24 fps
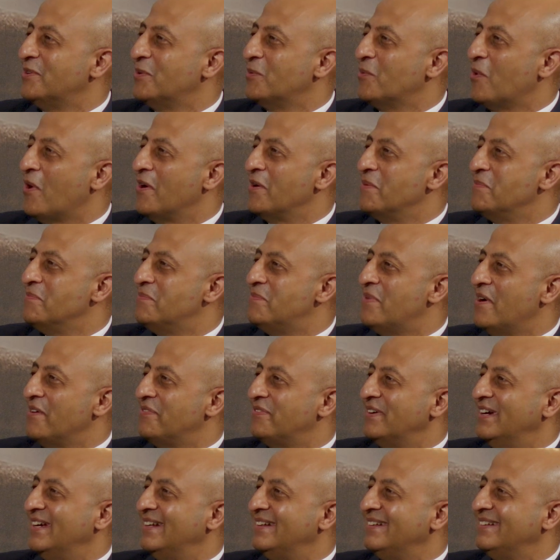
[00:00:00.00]
Warren
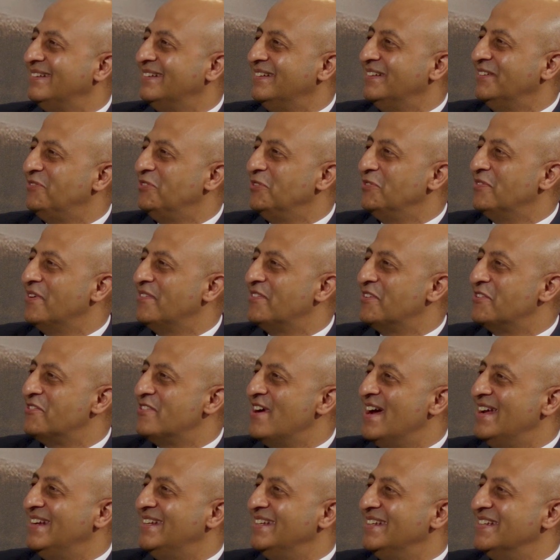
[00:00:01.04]
Buffett, and if you've ever
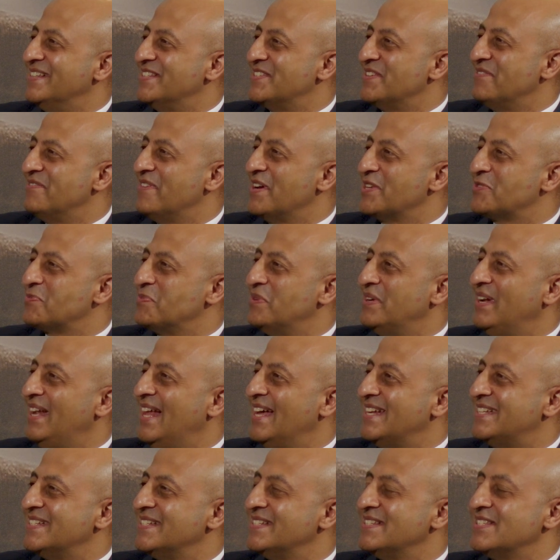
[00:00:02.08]
read his investment
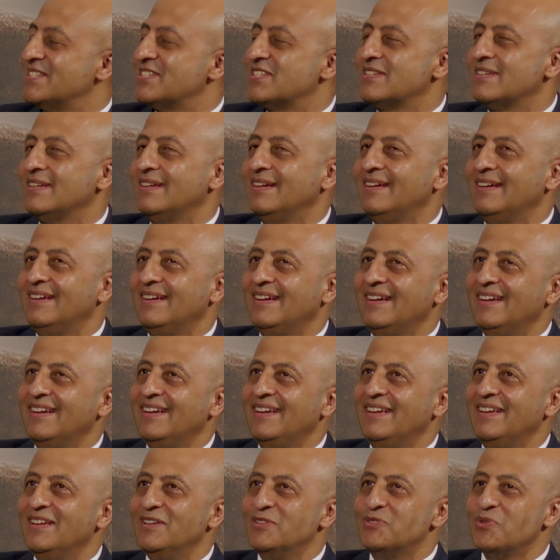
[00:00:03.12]
letters,
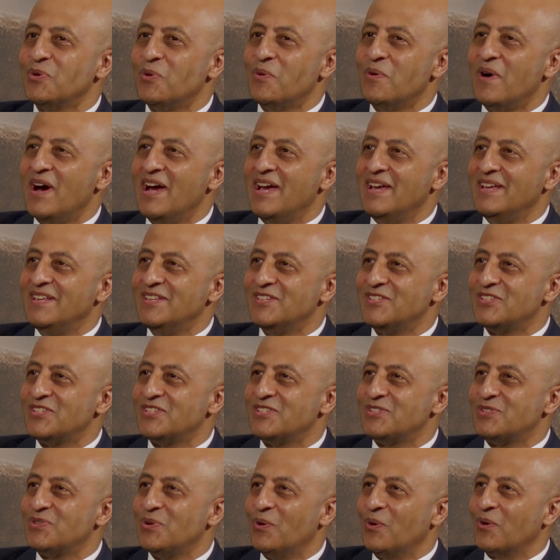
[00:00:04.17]
he's
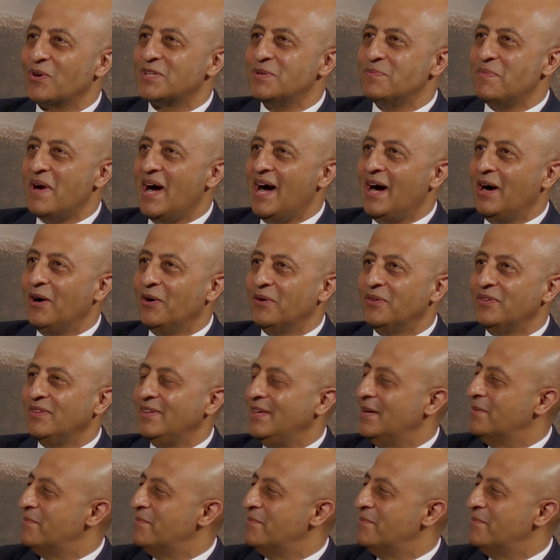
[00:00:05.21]
always talked about the